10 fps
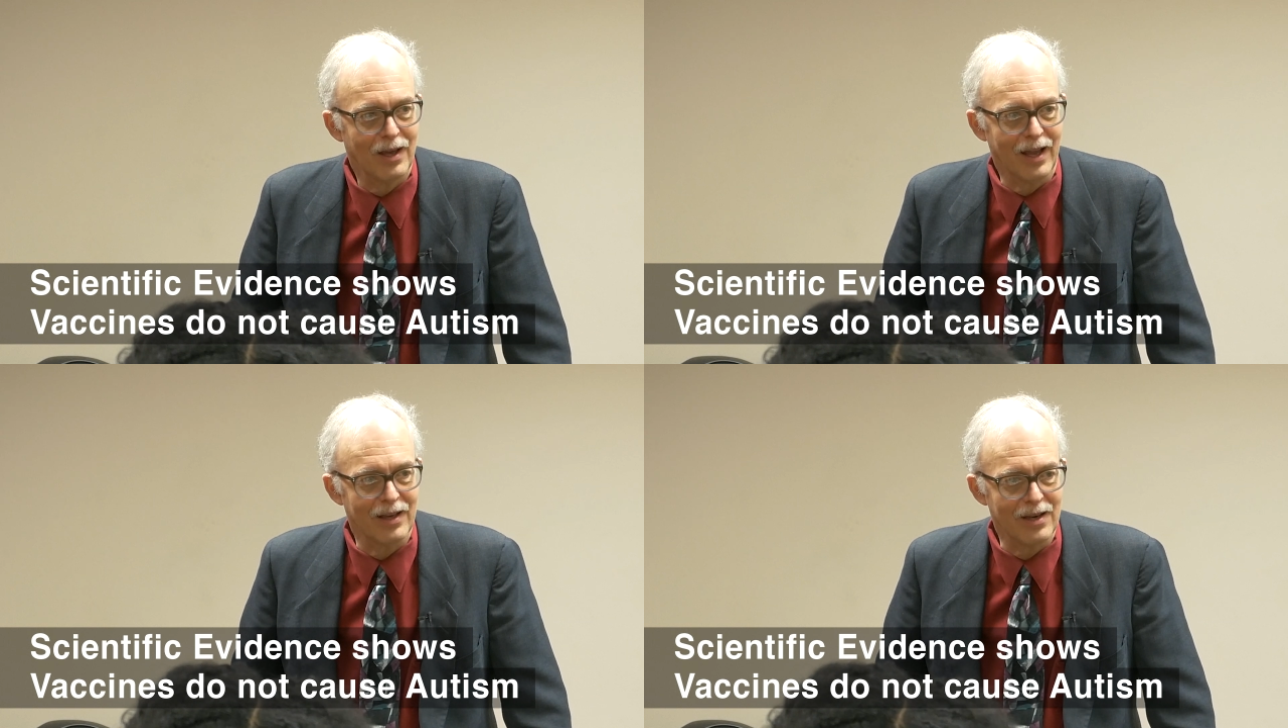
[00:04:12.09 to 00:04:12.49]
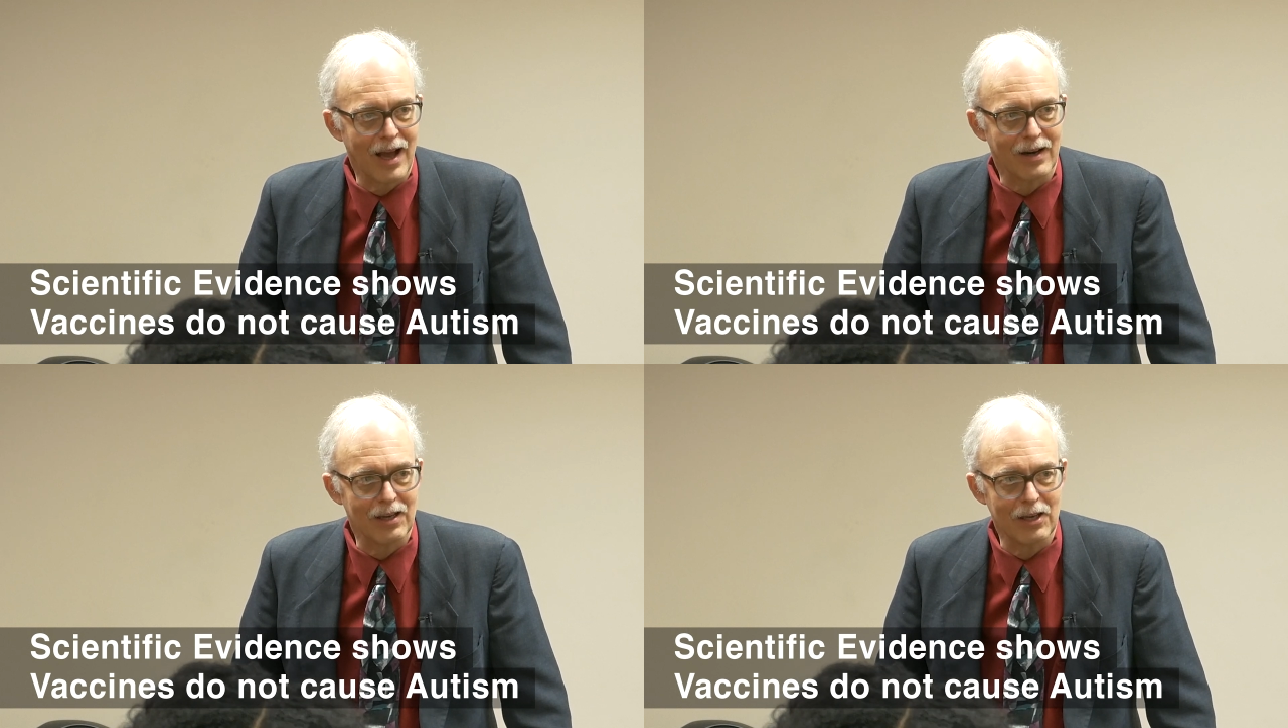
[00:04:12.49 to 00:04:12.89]
and
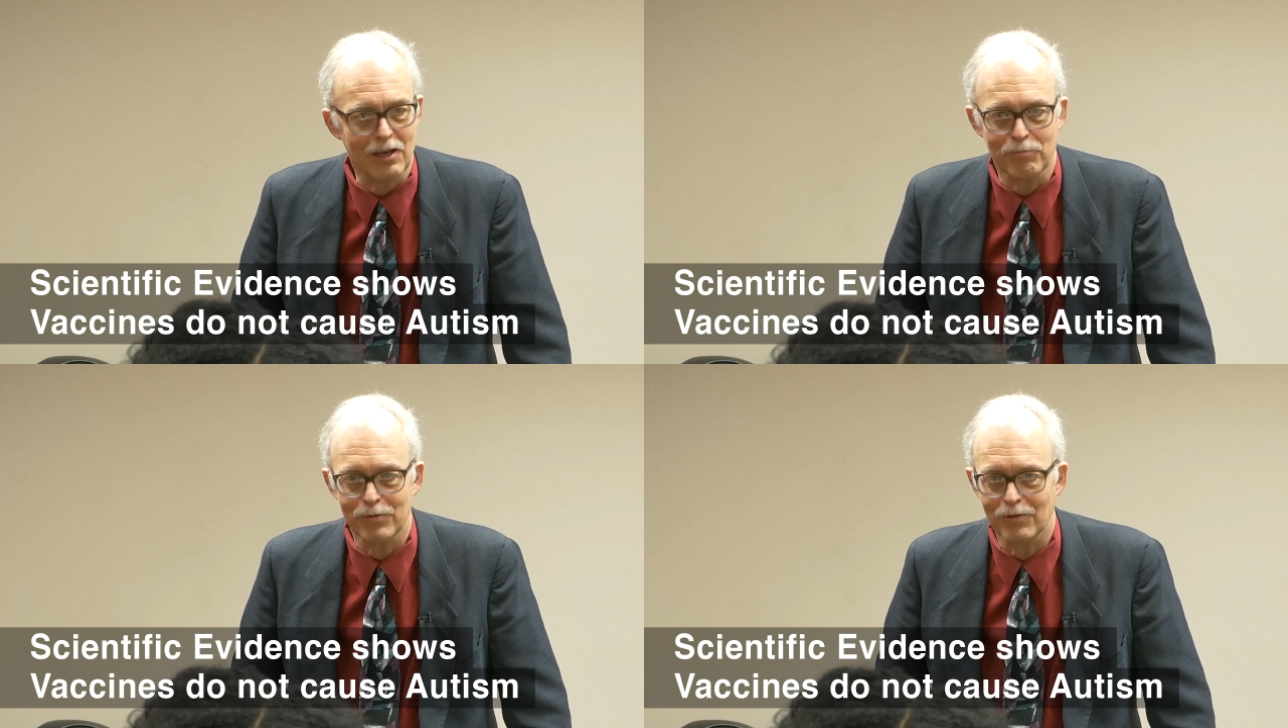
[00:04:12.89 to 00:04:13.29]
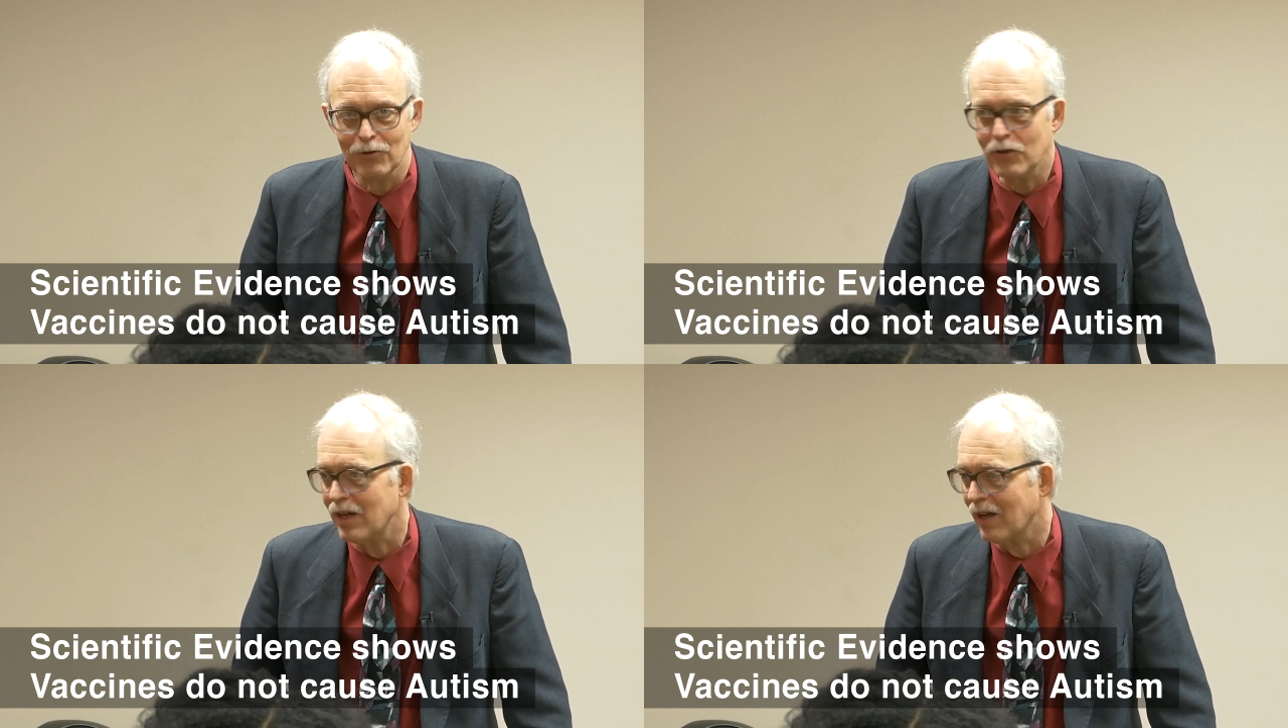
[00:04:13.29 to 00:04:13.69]
not keep
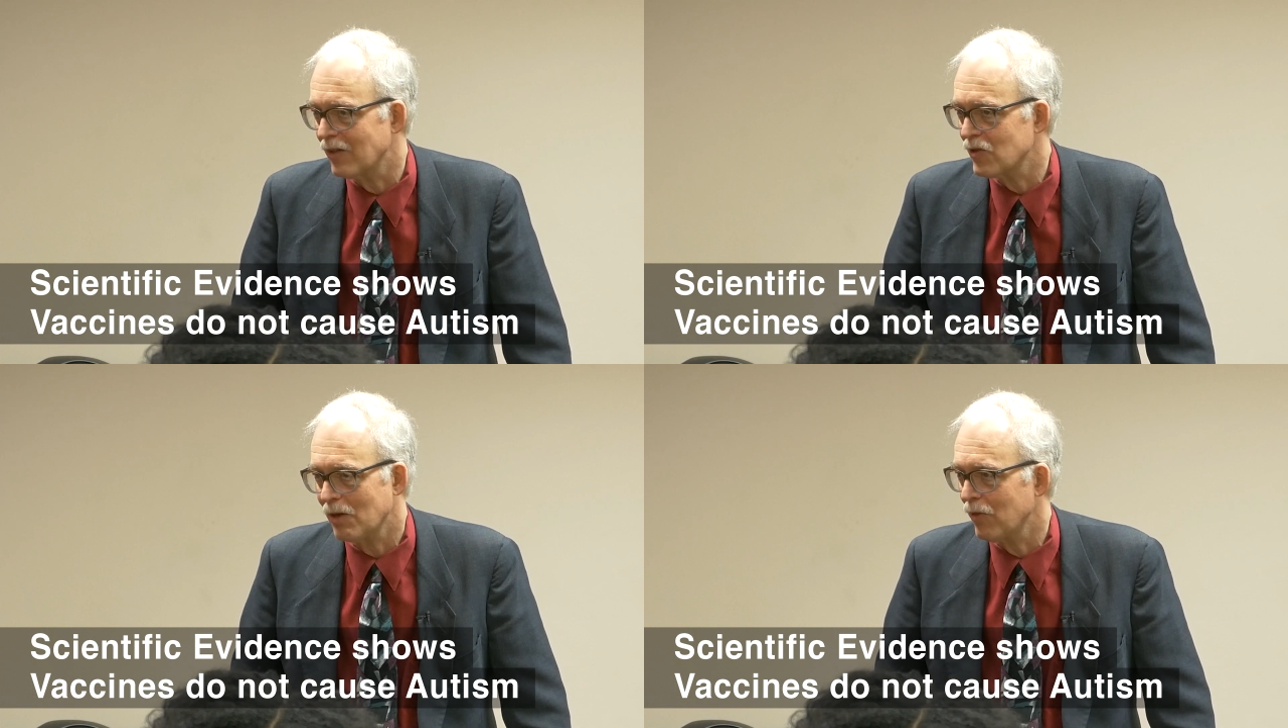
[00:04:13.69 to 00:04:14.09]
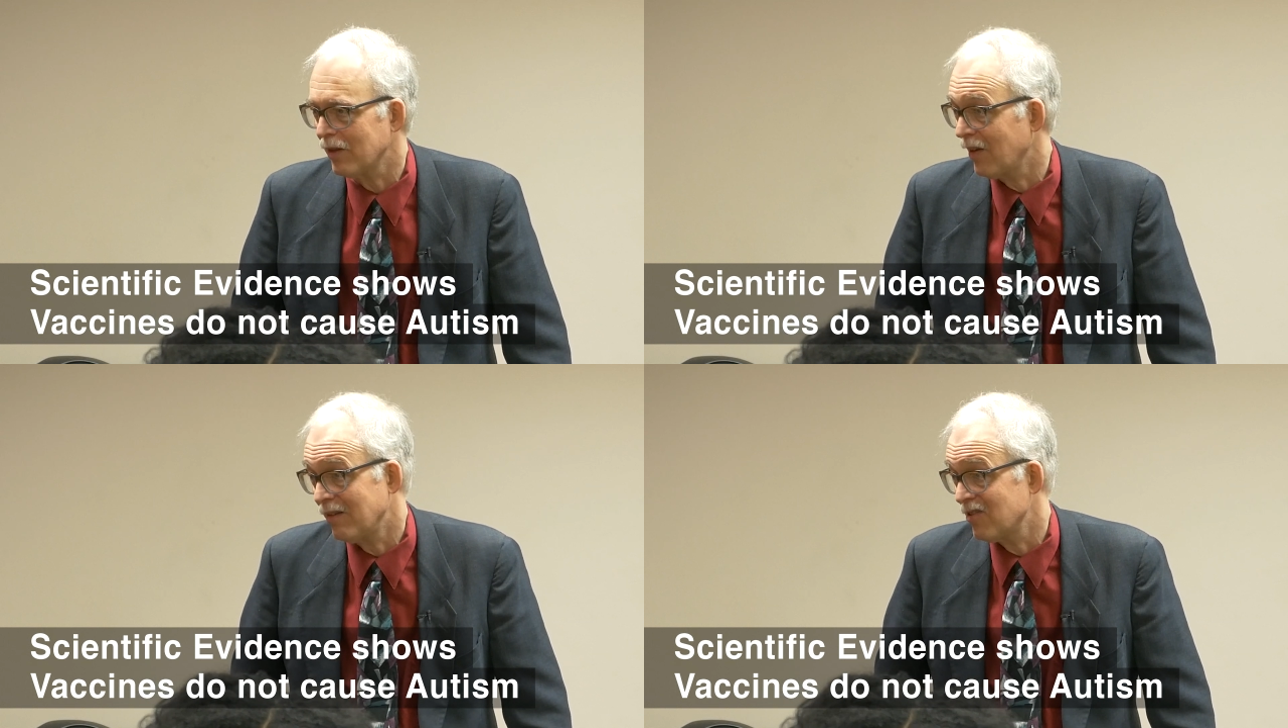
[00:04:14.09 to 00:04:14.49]
looking at
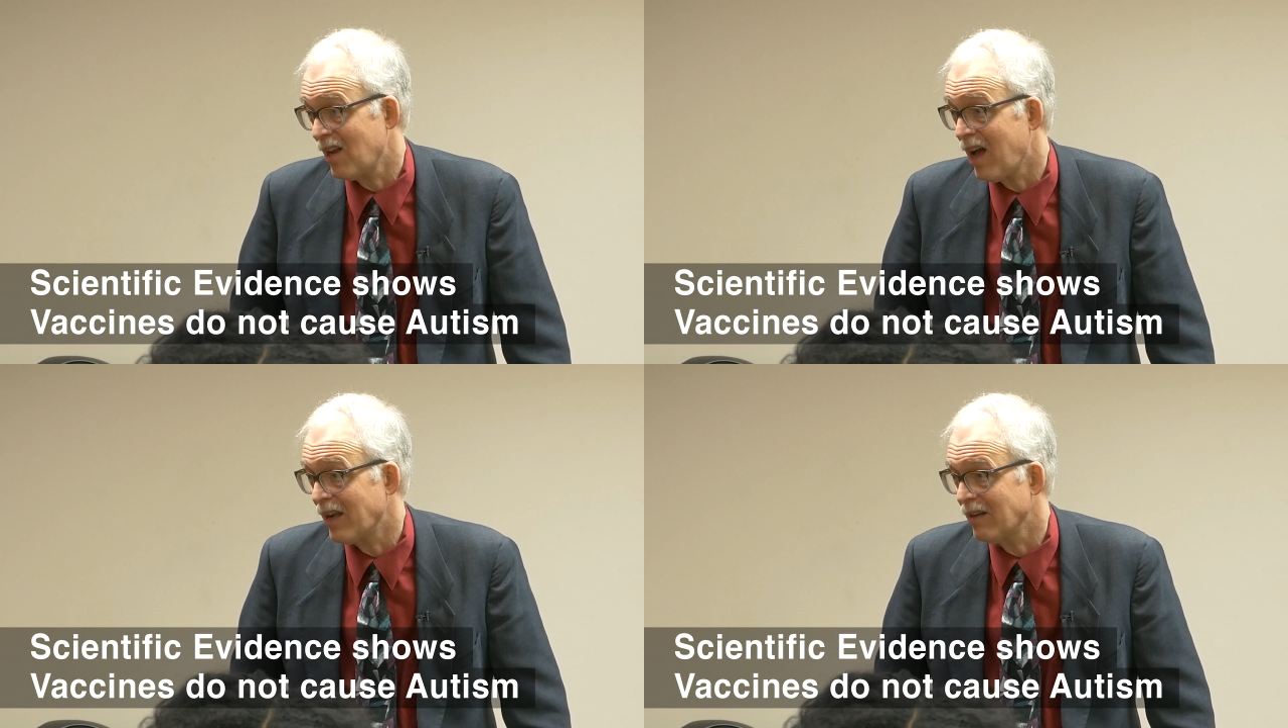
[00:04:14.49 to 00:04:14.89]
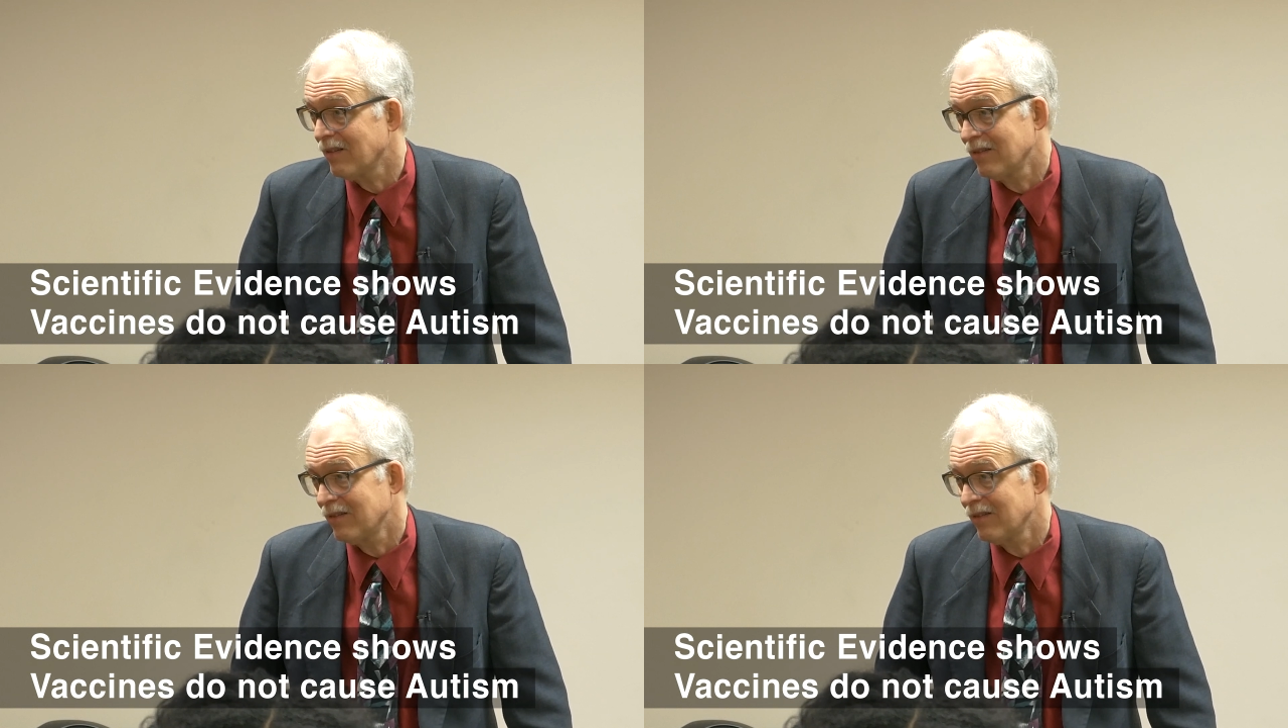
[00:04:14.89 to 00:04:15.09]
something that is not